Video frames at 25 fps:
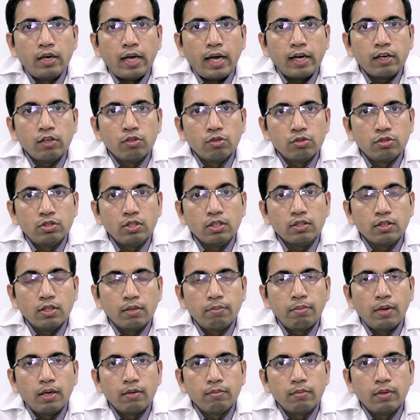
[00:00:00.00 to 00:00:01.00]
diagnosing
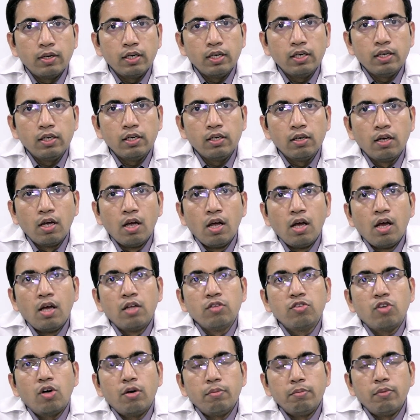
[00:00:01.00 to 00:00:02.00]
the pulmonary
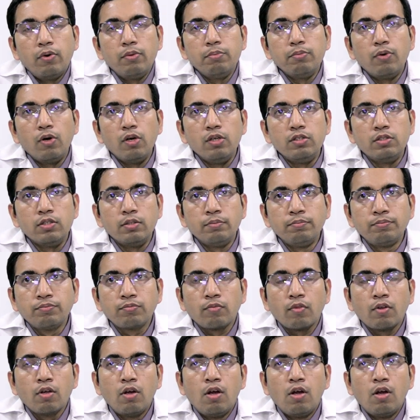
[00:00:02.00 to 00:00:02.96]
thromboembolism